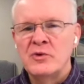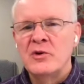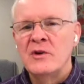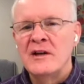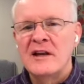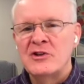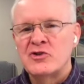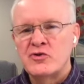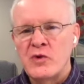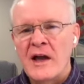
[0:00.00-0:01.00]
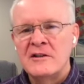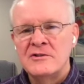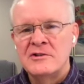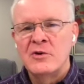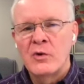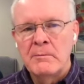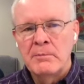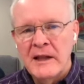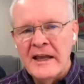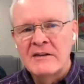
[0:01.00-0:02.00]
root a strategy or a
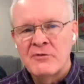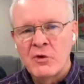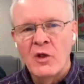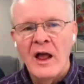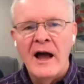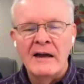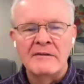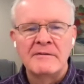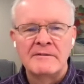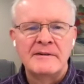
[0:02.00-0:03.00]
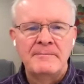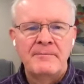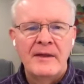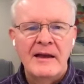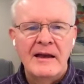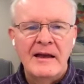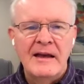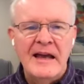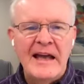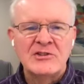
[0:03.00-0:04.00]
plan for life.
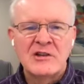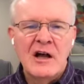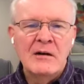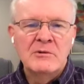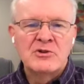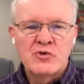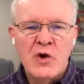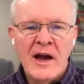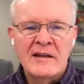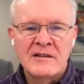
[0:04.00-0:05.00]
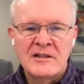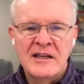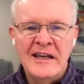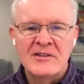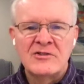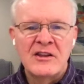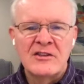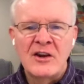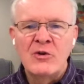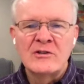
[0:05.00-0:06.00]
And Solomon is trying to teach that
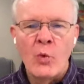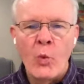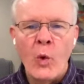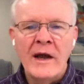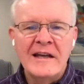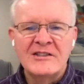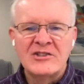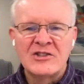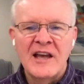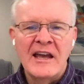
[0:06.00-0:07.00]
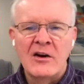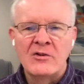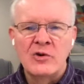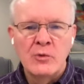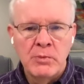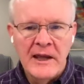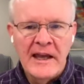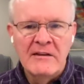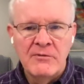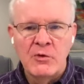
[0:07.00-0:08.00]
there is a way to stay on your
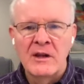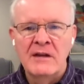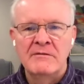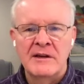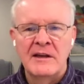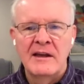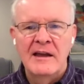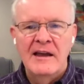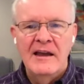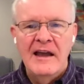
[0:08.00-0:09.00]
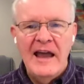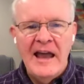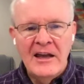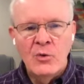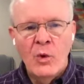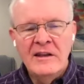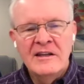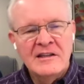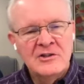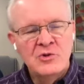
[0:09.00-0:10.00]
plan for living and a way
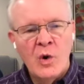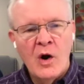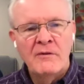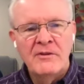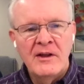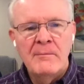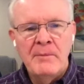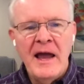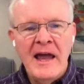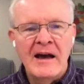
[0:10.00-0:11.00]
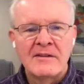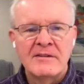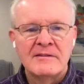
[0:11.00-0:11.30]
that gets you off of that path.